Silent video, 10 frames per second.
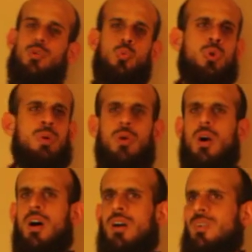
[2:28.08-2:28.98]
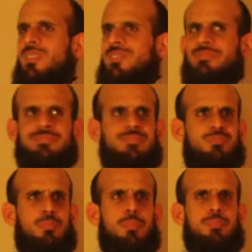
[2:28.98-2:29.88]
We were all
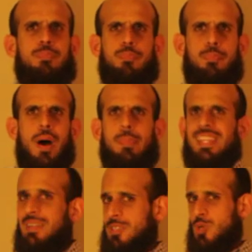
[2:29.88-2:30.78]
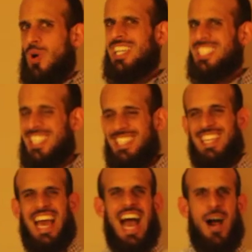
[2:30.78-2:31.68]
bubbling with questions.
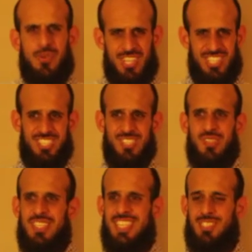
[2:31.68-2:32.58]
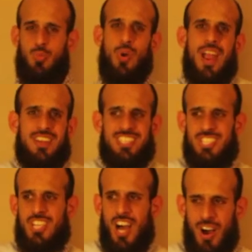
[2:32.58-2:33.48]
How did you do this? Where did
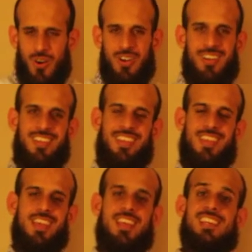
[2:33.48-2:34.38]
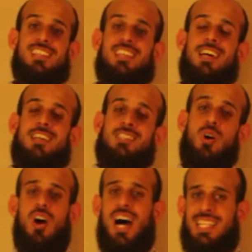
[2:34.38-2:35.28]
you go?
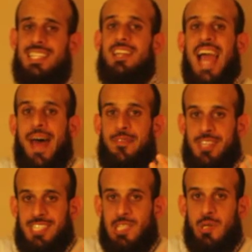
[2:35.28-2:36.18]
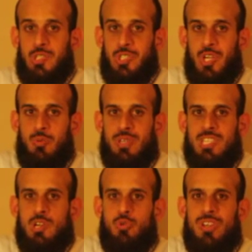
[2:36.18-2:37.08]
So Khalid gathers us closer and we
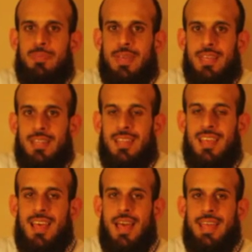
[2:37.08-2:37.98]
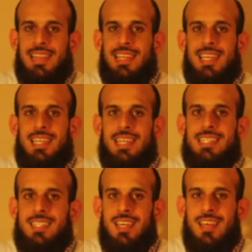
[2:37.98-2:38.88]
creep in and lean
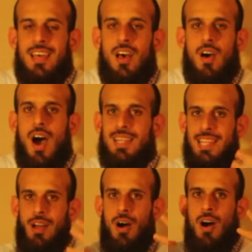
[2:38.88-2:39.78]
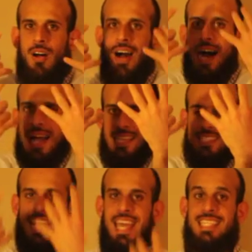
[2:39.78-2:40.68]
into Khalid, all
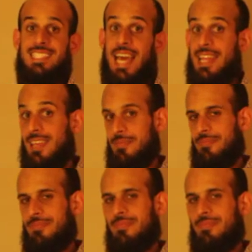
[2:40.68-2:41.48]
eyes gazed at him.